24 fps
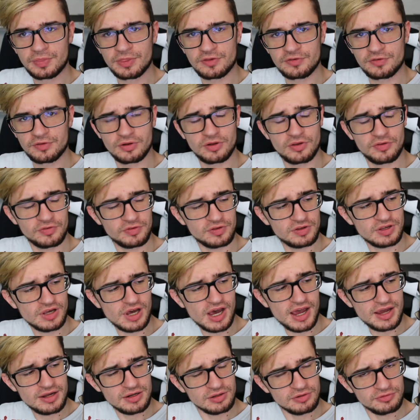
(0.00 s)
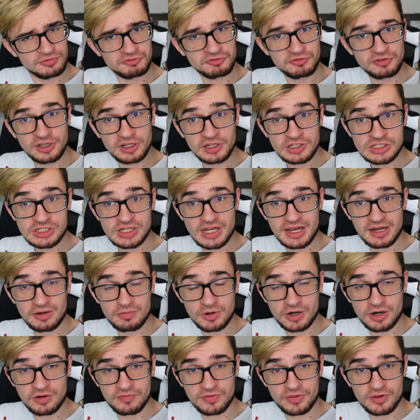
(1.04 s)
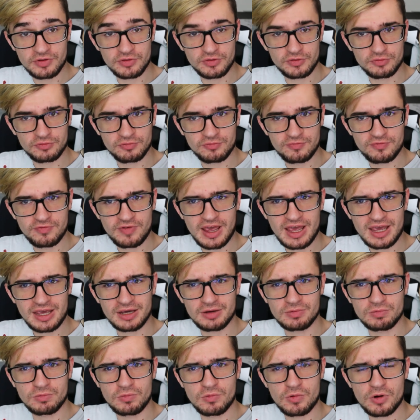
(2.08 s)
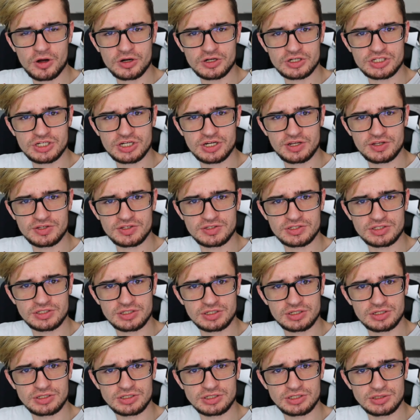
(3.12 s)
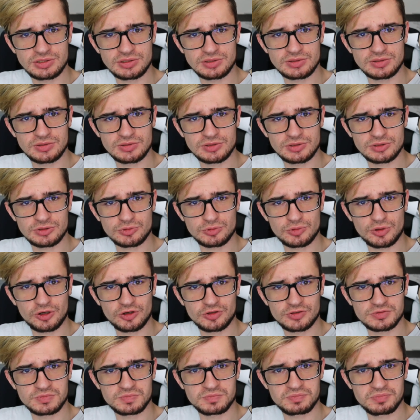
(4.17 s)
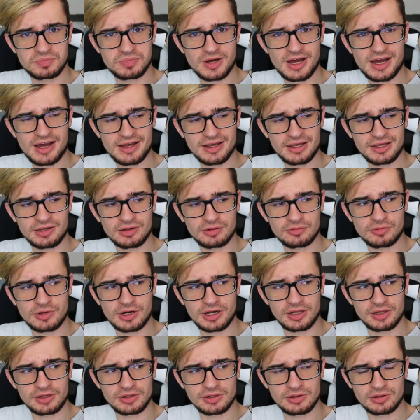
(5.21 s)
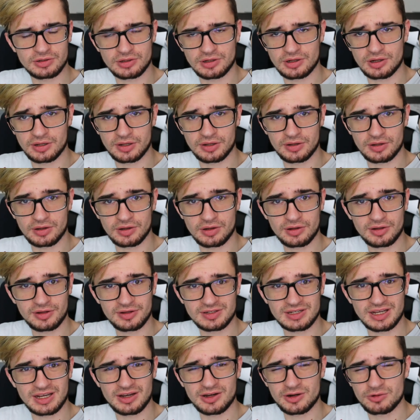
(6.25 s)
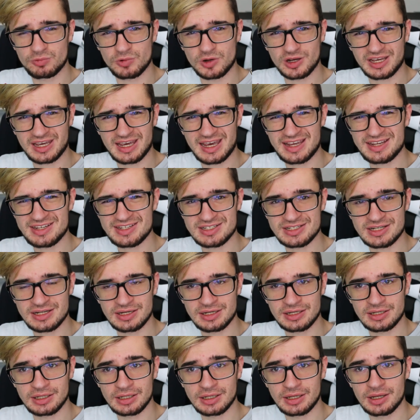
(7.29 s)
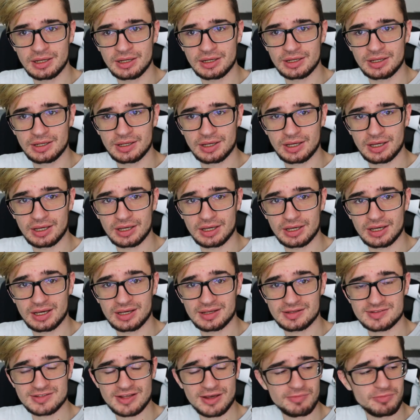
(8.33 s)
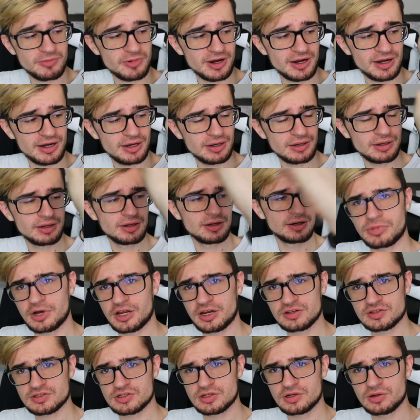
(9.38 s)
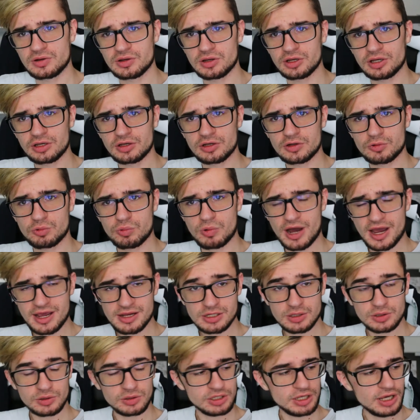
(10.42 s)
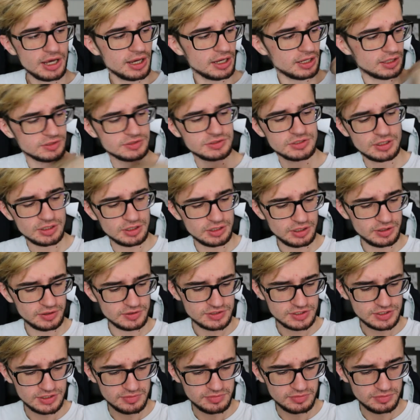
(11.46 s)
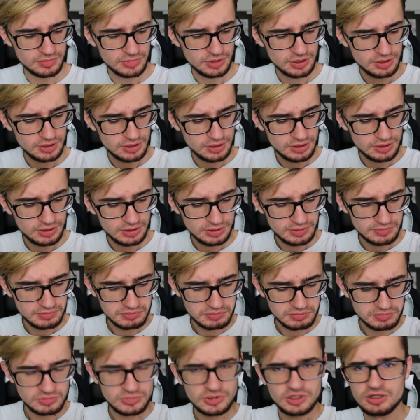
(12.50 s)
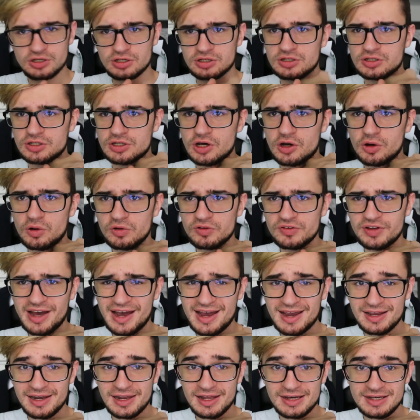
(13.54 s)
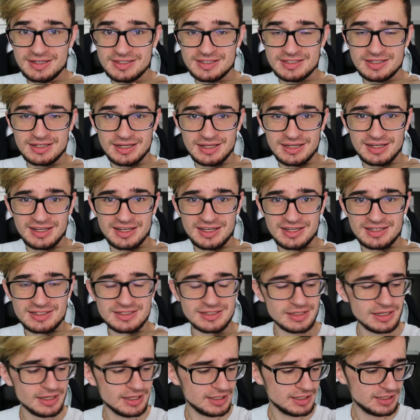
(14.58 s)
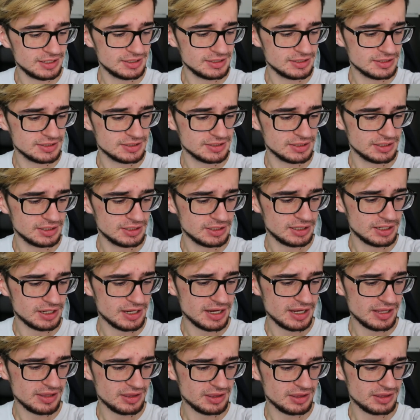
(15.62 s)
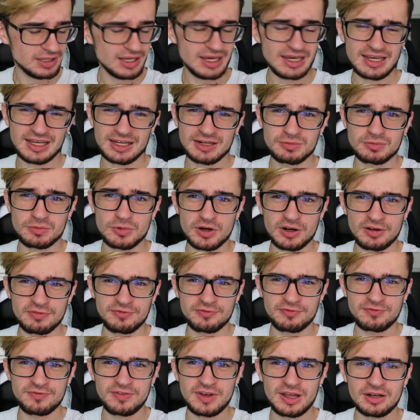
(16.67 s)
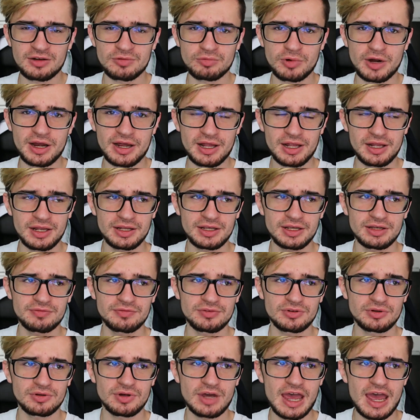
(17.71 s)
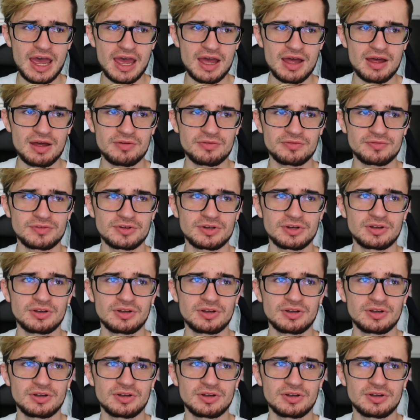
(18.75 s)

So this kind of feels like one of those fake watches you would buy while you're on holiday, on vacation somewhere. But it's looking quite okay. It's got some gold highlights in it, and I think it would fit well if you have